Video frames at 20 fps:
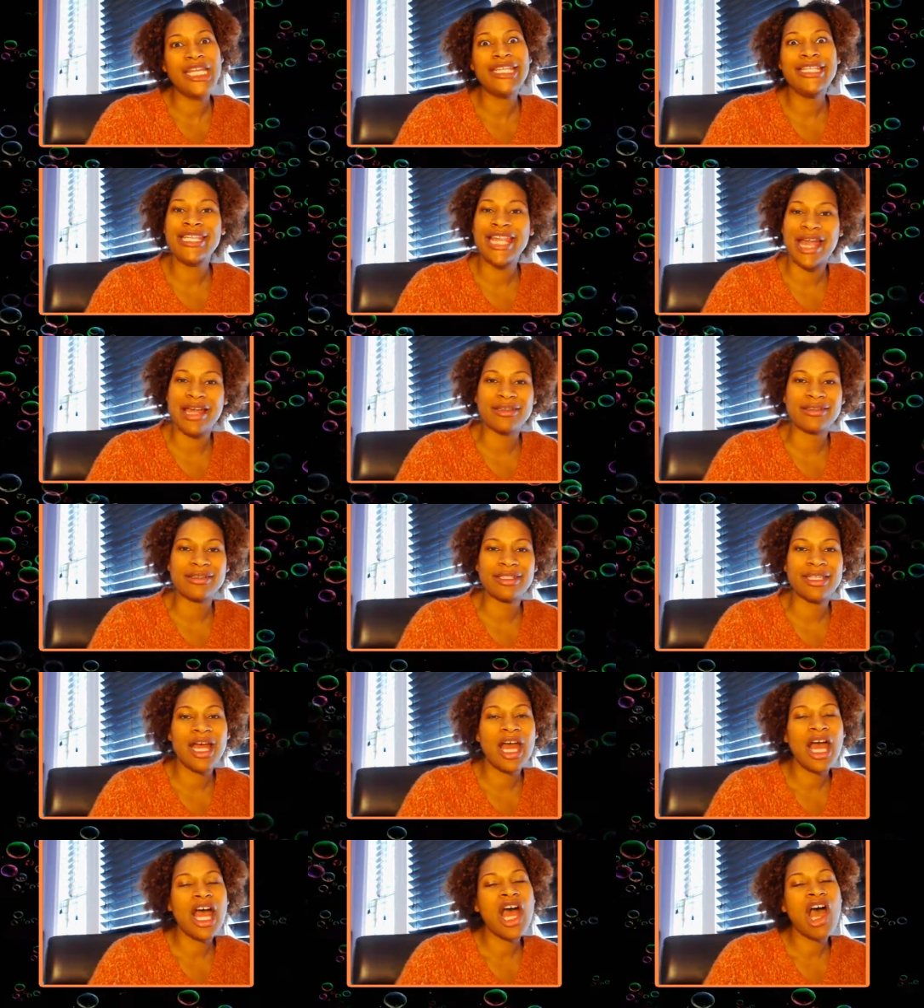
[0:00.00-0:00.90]
Yes,
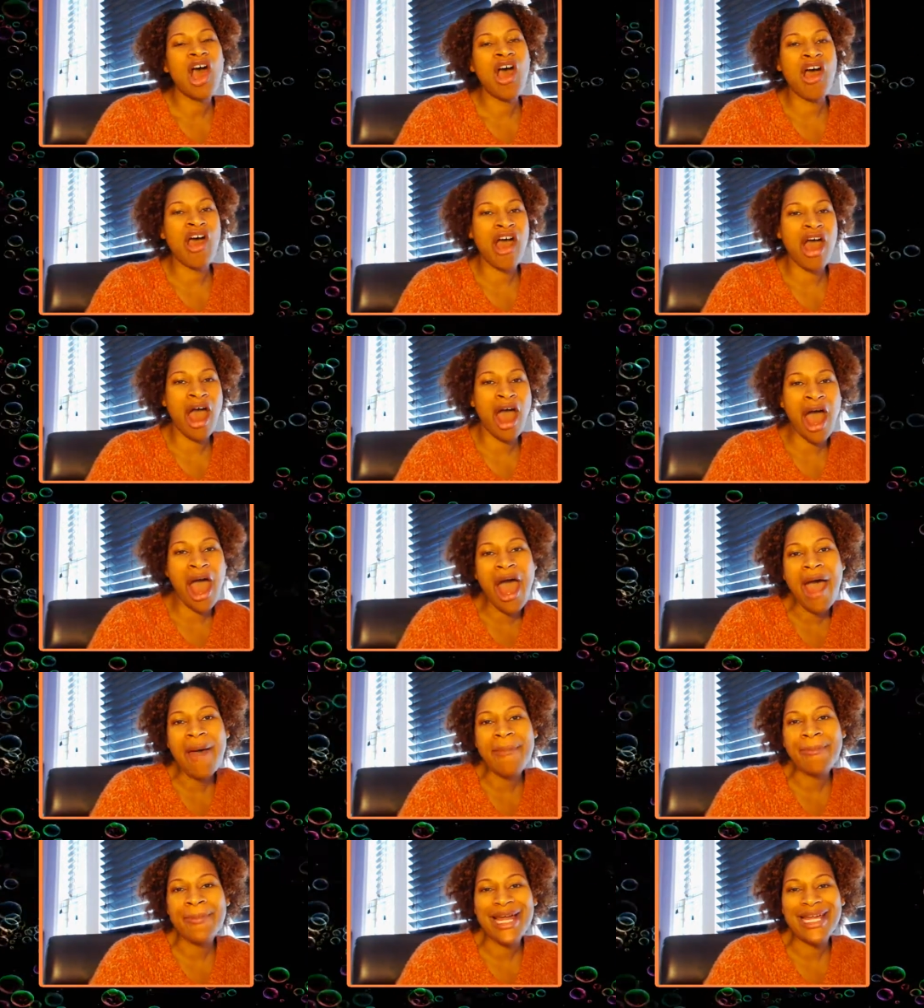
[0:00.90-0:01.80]
a
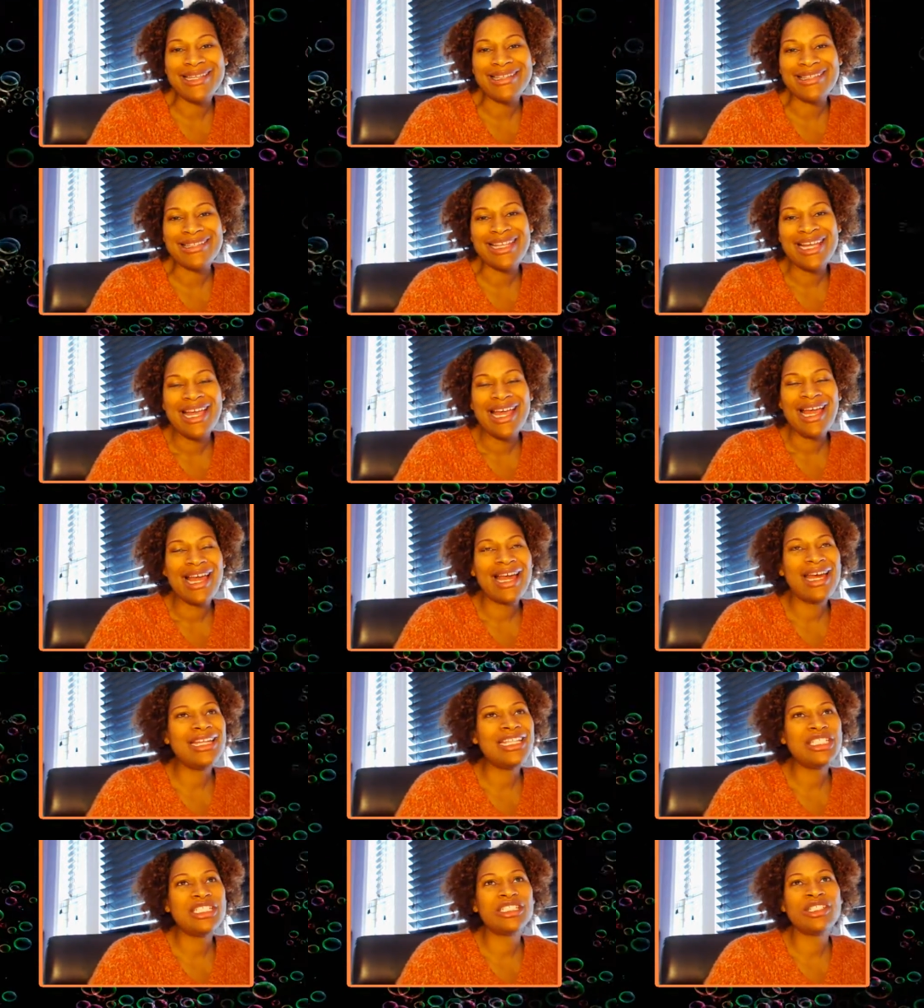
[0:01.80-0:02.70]
hot mess.
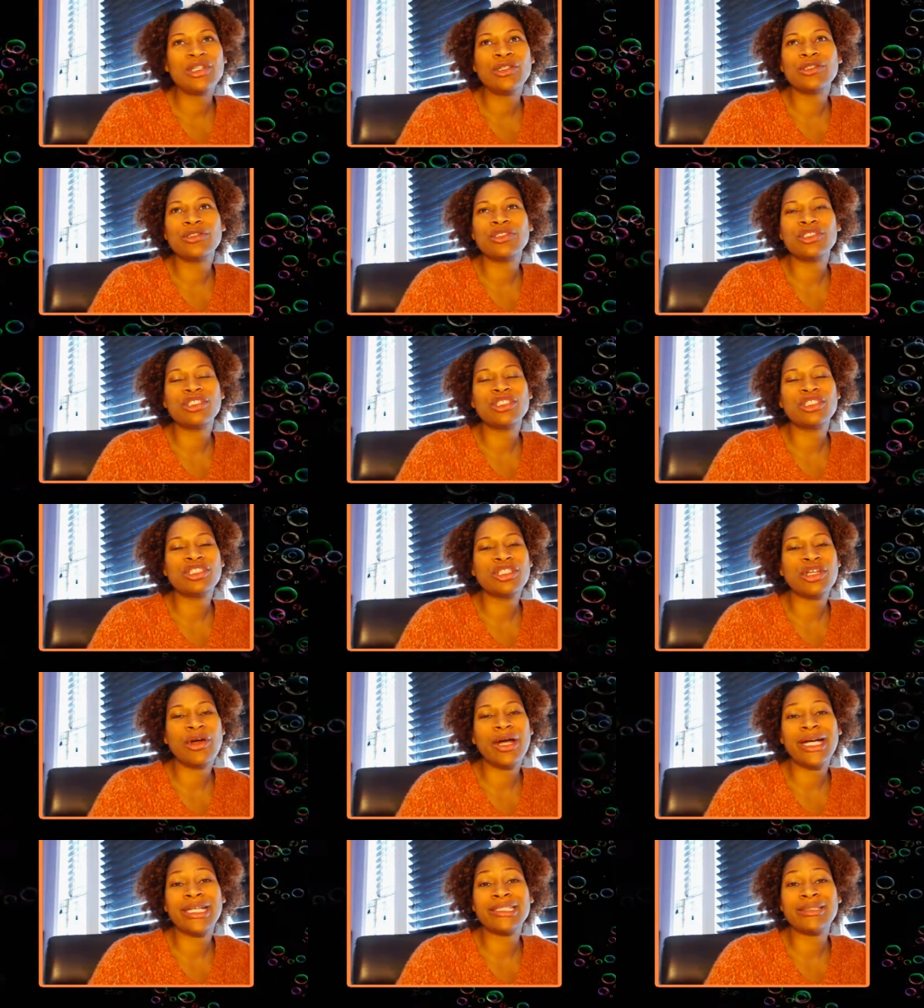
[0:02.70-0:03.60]
And it just goes to
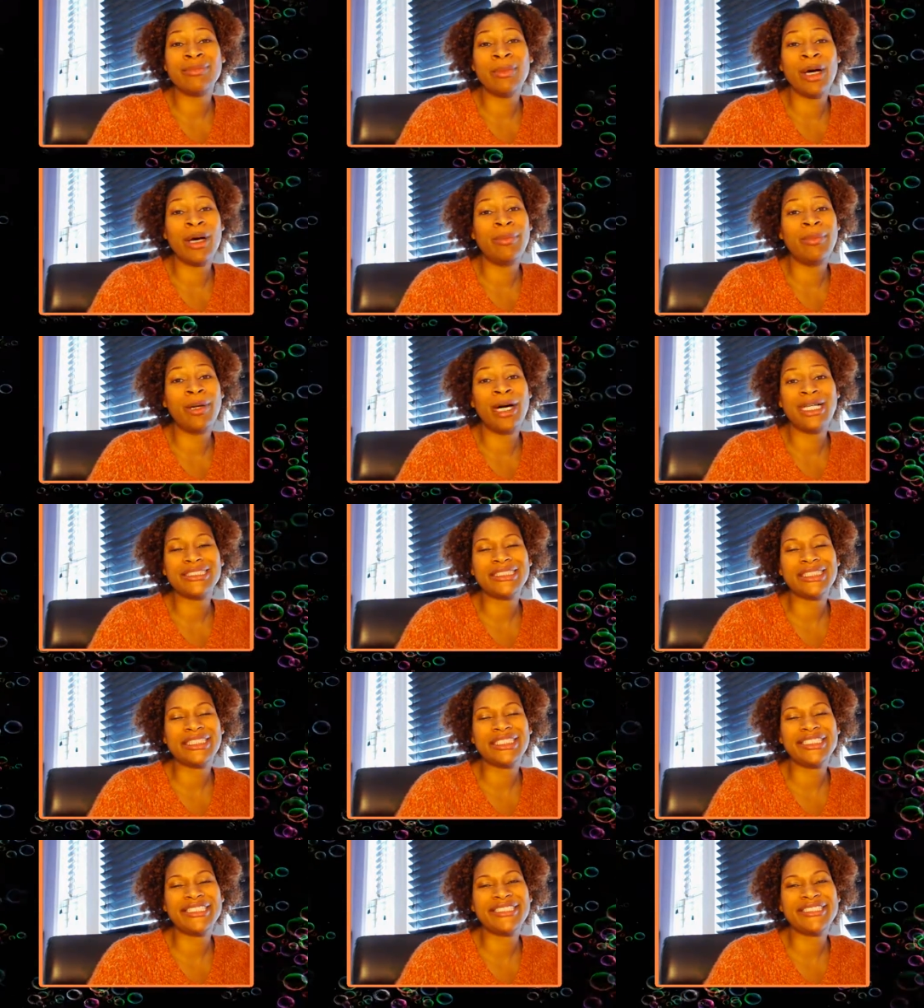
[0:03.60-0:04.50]
show how small
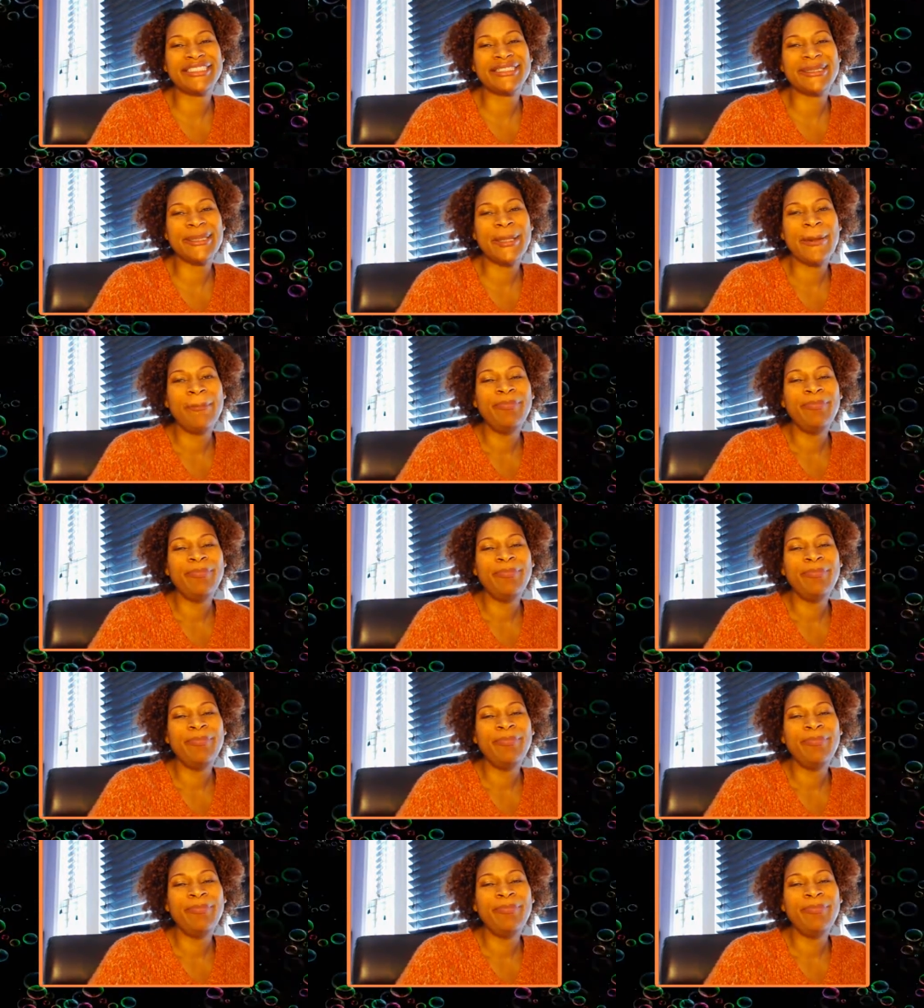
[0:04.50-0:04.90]
Boston is.